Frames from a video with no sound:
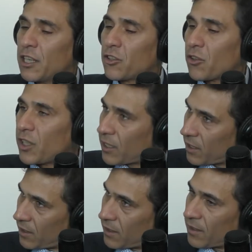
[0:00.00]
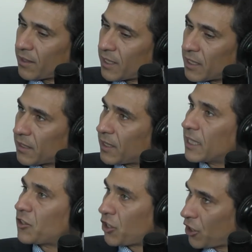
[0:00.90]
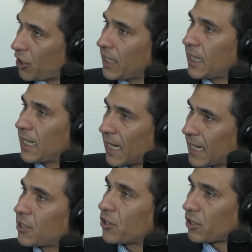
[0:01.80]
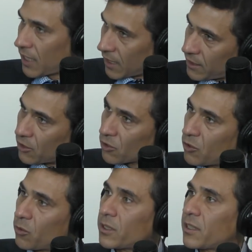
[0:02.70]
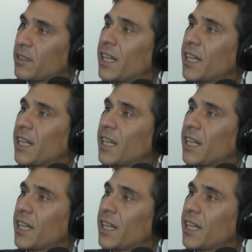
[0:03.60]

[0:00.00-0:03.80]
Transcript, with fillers: So then the attorney and understanding those nuances